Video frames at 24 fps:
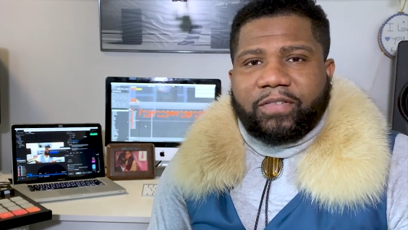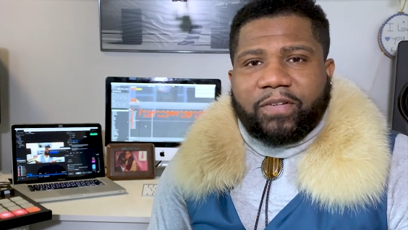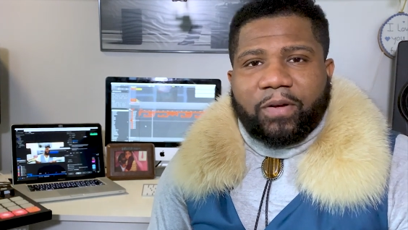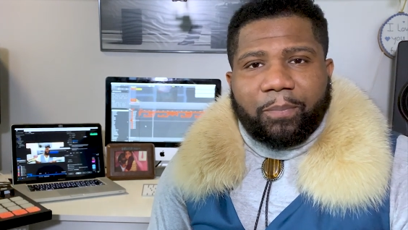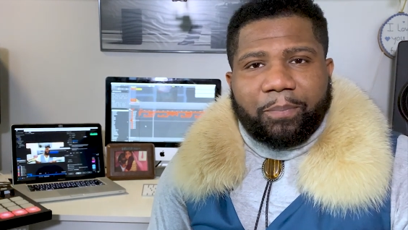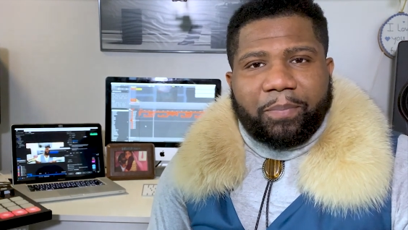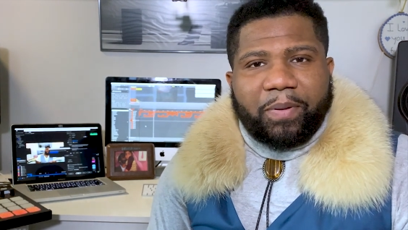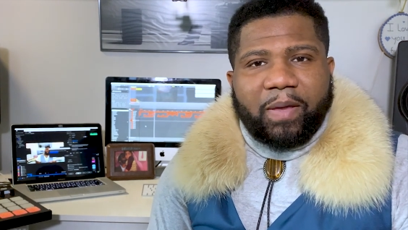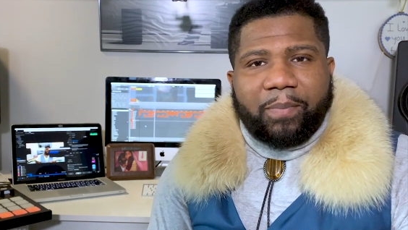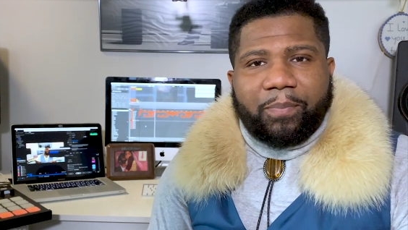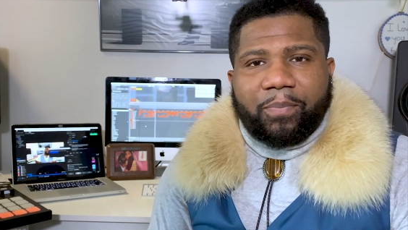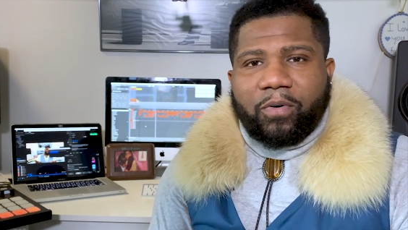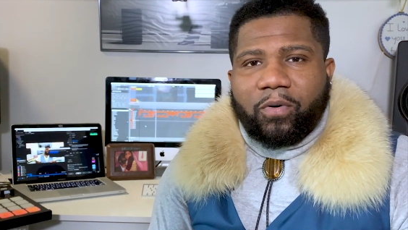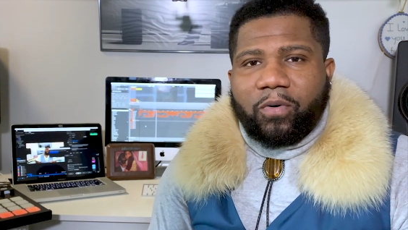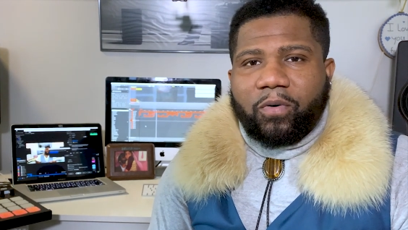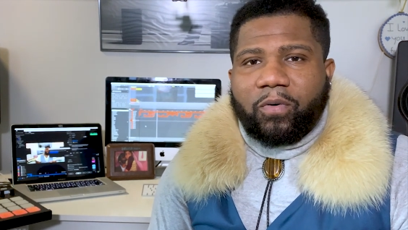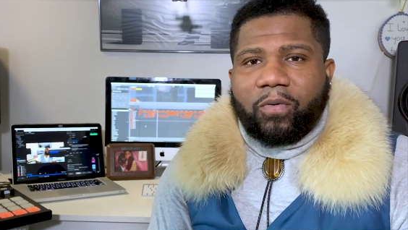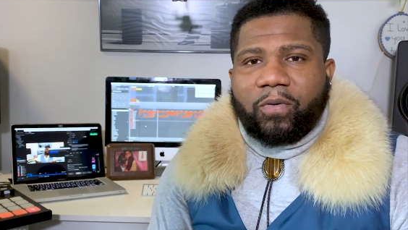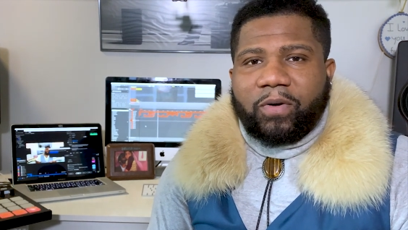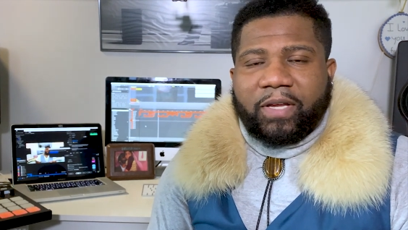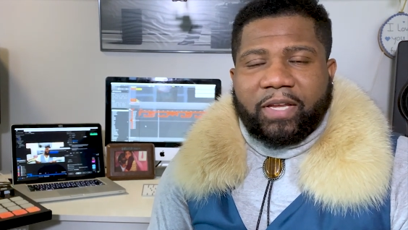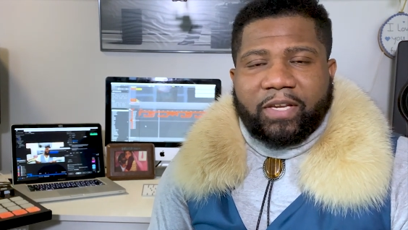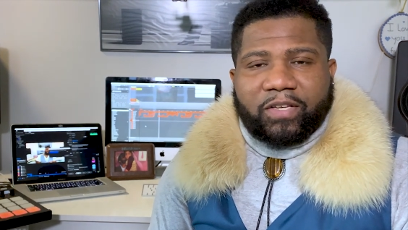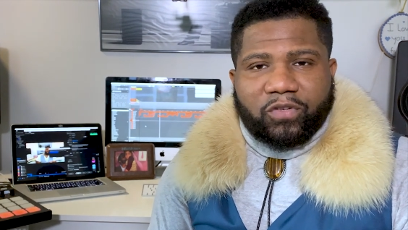Some people
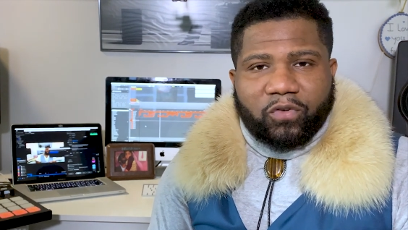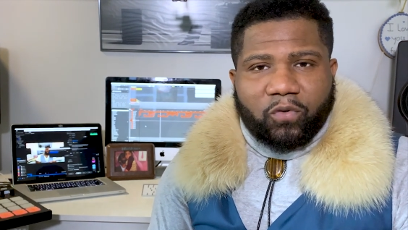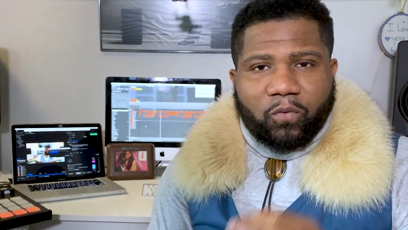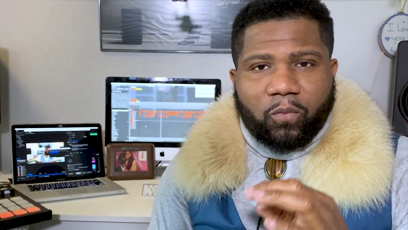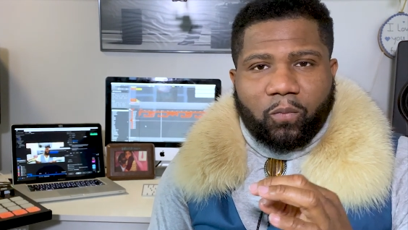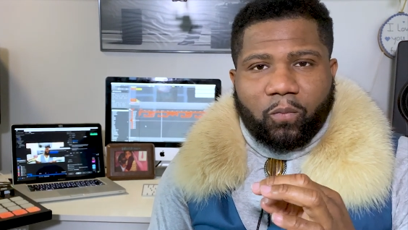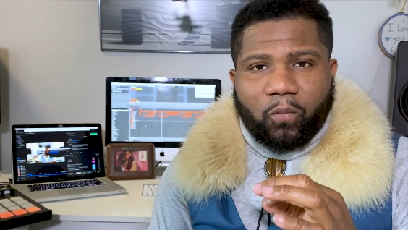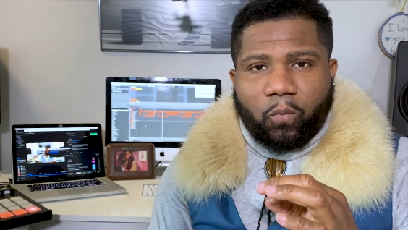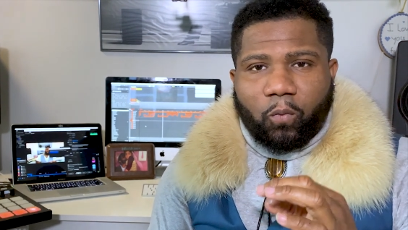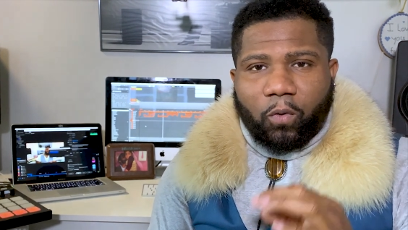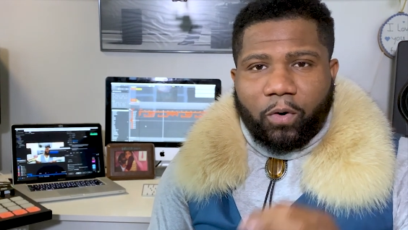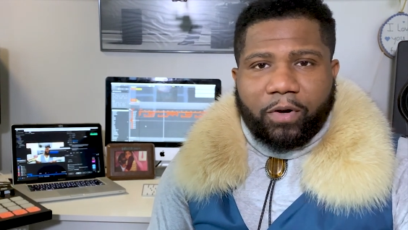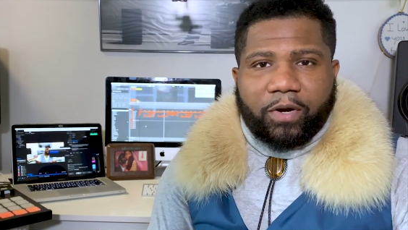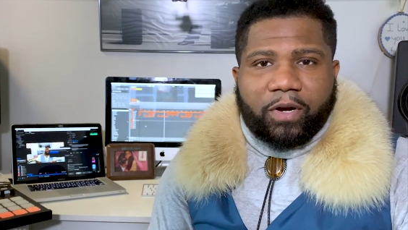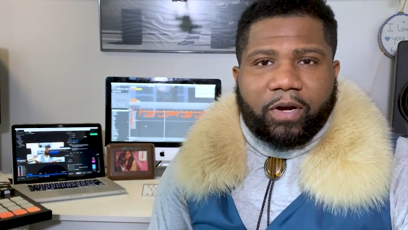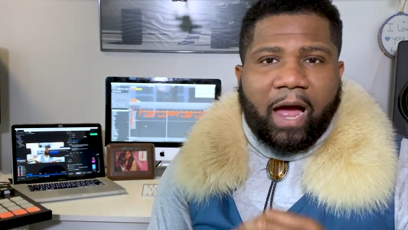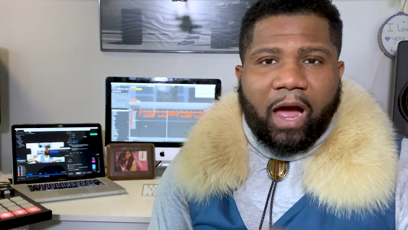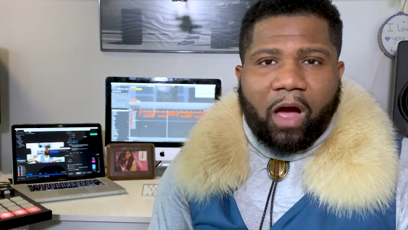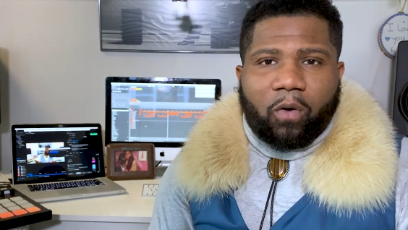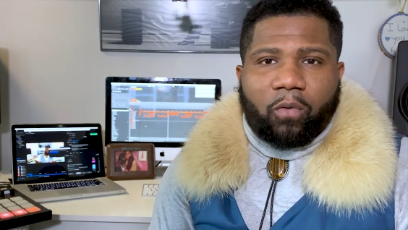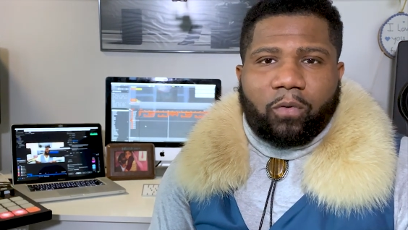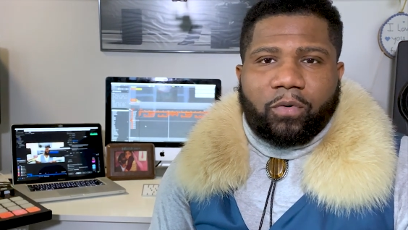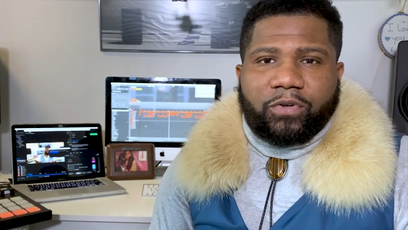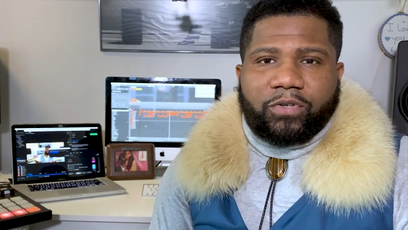get to work
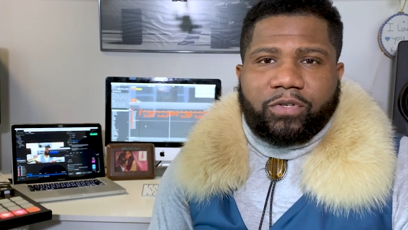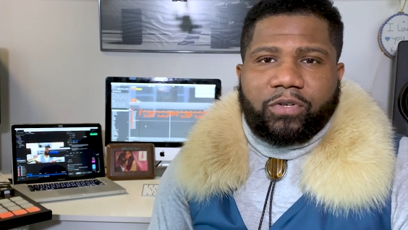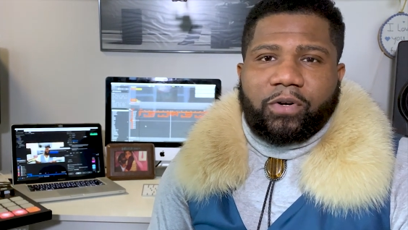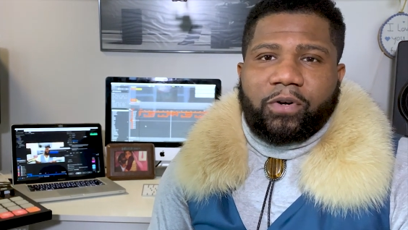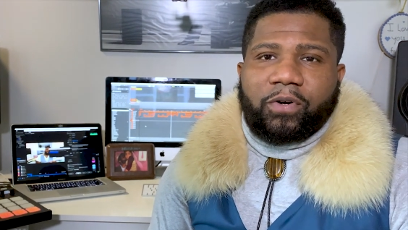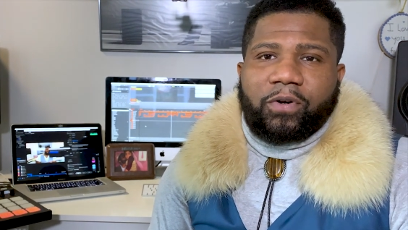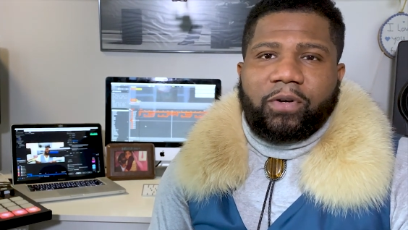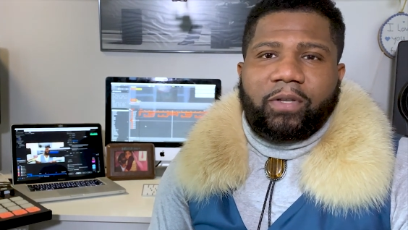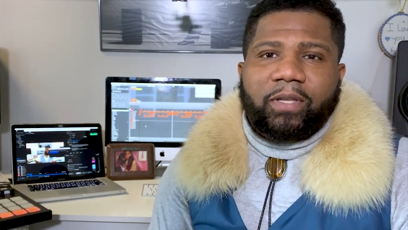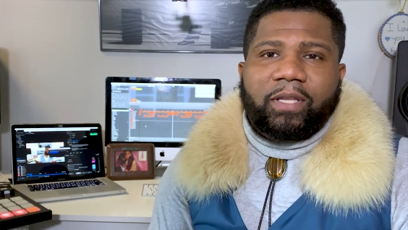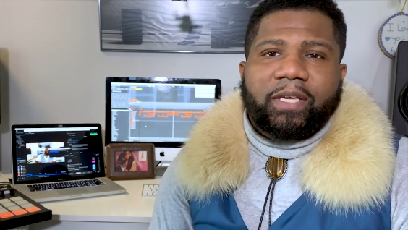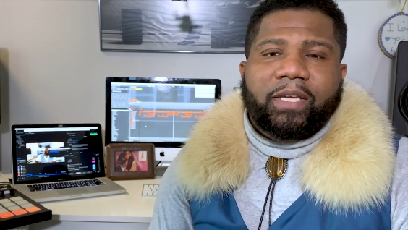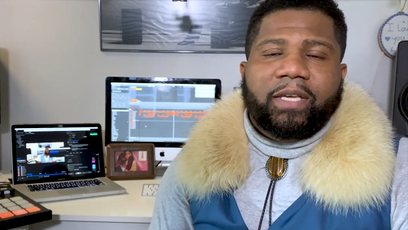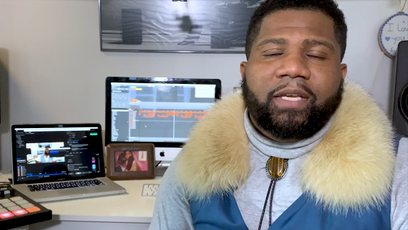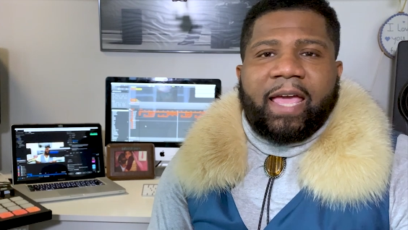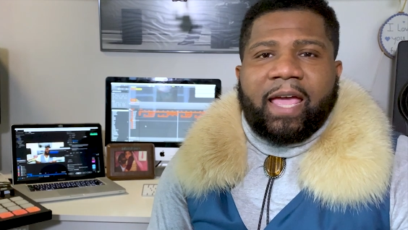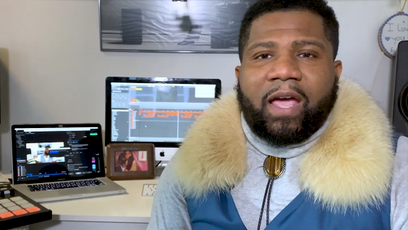hours early,